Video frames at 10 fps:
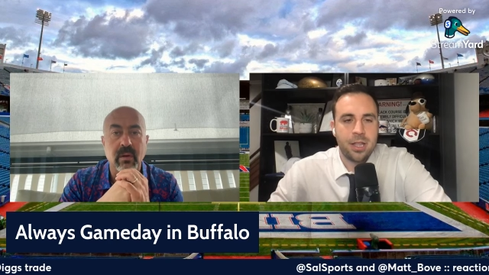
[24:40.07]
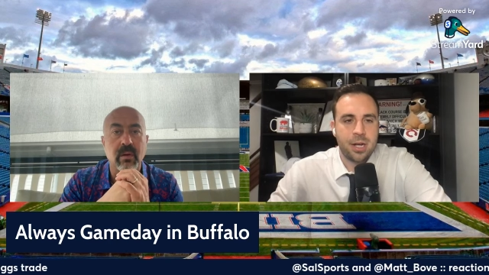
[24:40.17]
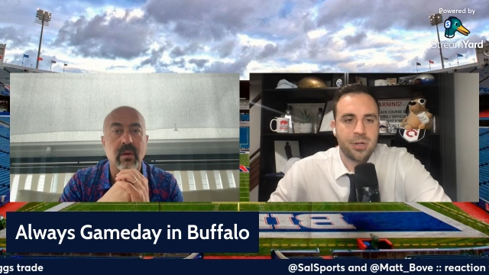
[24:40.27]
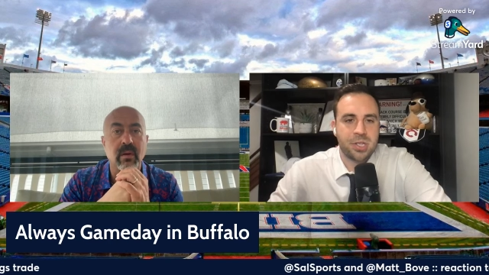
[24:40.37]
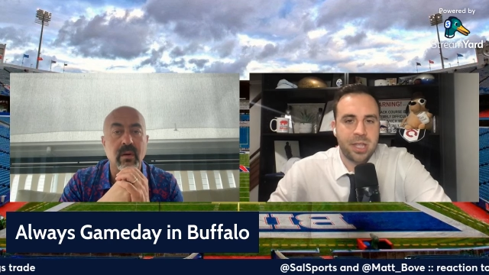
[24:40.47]

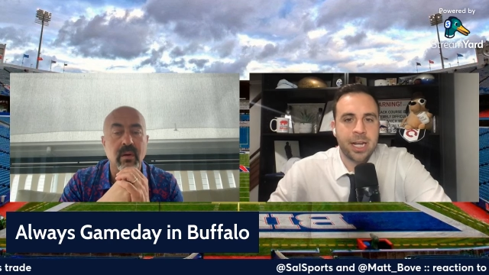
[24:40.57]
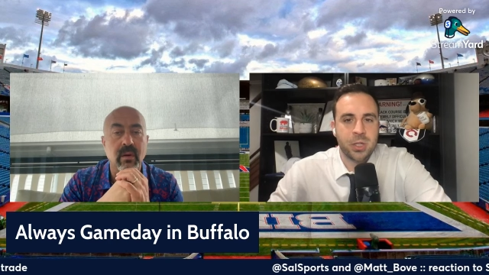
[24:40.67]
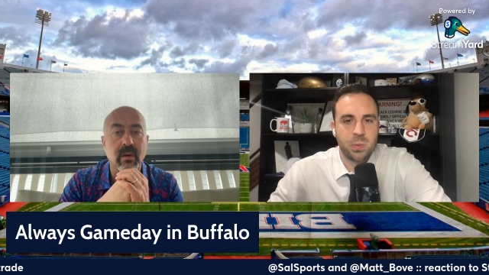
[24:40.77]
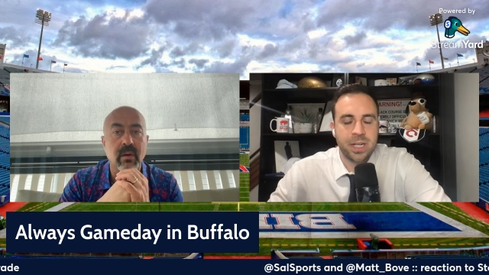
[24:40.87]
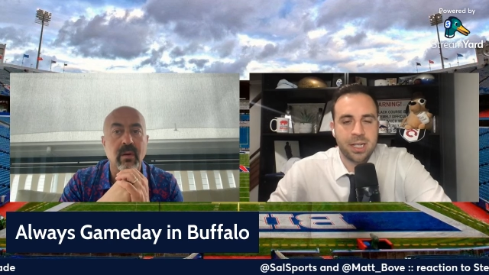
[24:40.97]
Speaker 1: there's
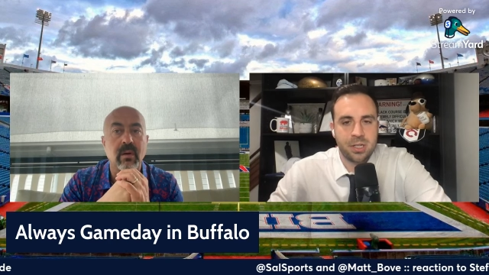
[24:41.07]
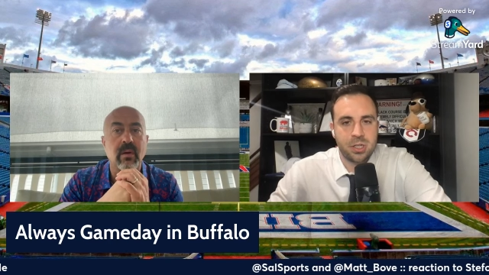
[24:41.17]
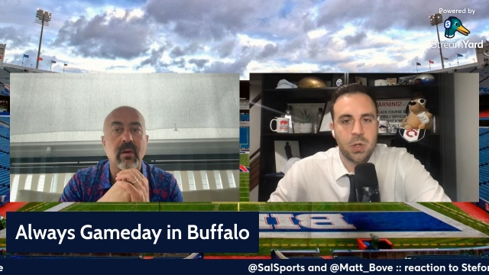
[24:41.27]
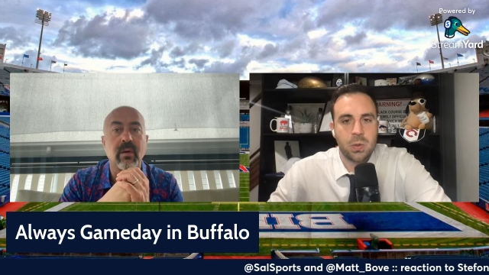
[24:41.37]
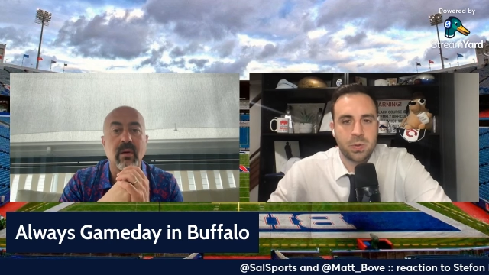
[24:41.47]
things we can
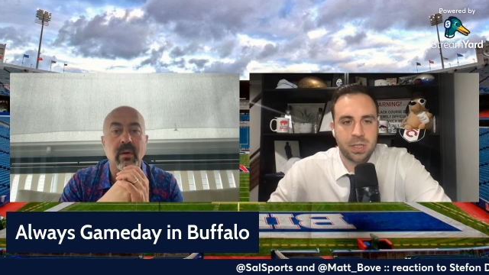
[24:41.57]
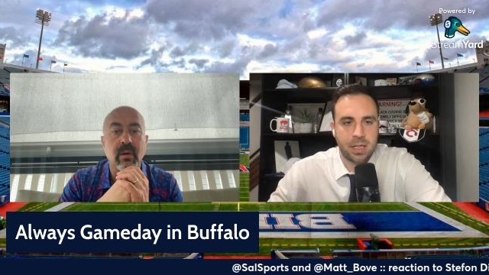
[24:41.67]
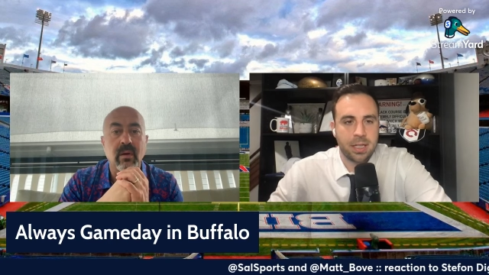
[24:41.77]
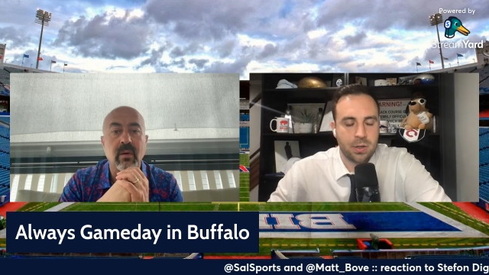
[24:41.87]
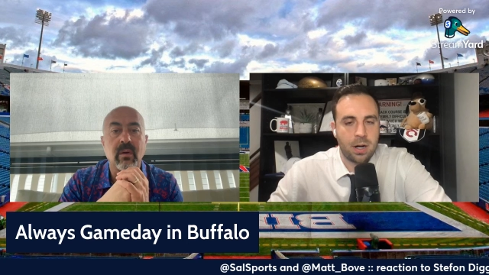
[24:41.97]
do to
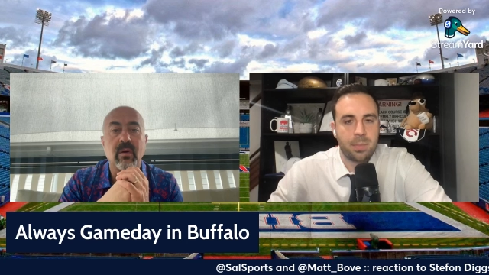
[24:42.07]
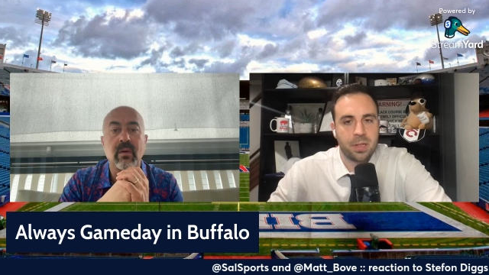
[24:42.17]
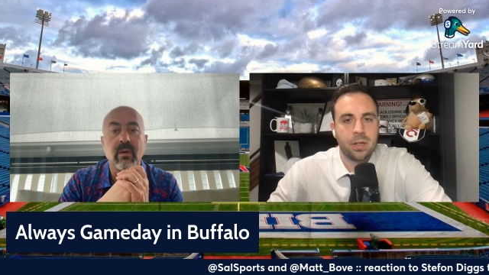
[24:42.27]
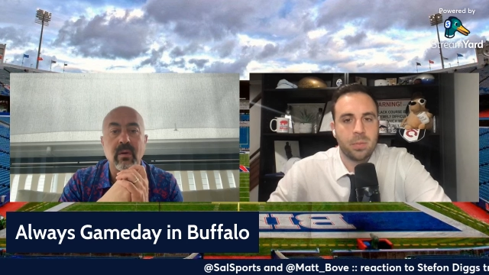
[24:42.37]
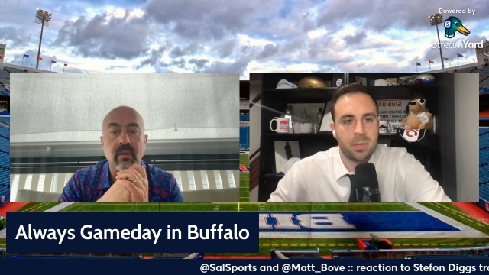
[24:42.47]
clear
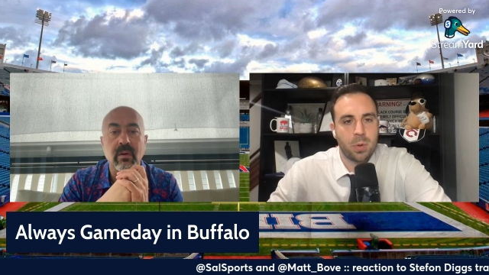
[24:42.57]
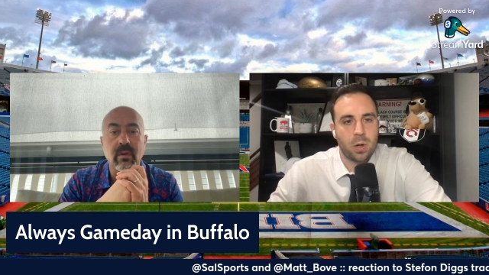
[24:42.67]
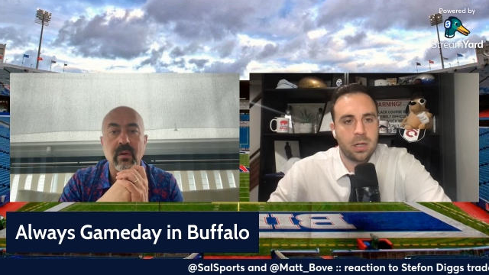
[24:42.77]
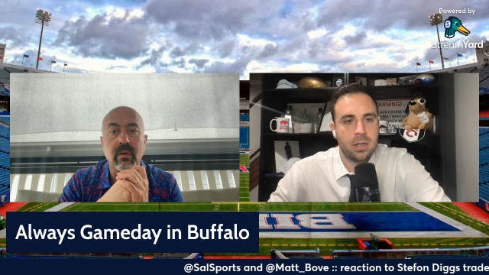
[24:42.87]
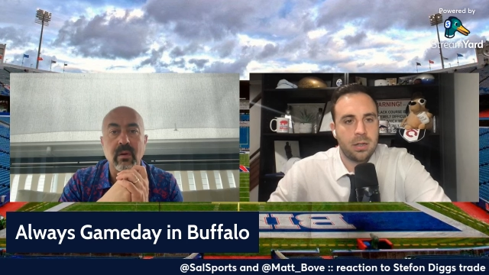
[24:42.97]
up a little bit
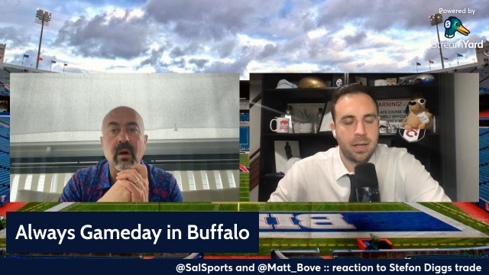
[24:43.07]
more.